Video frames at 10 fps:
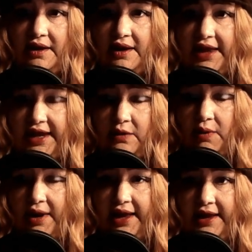
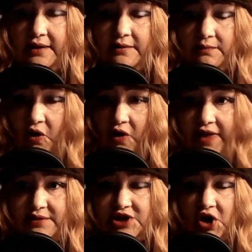Anyway, all
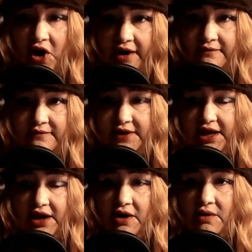that was caught on
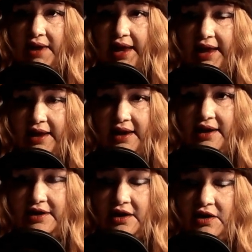video,
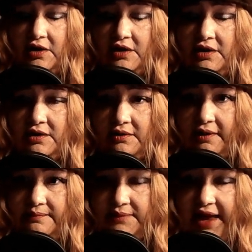and
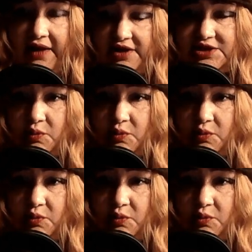Alice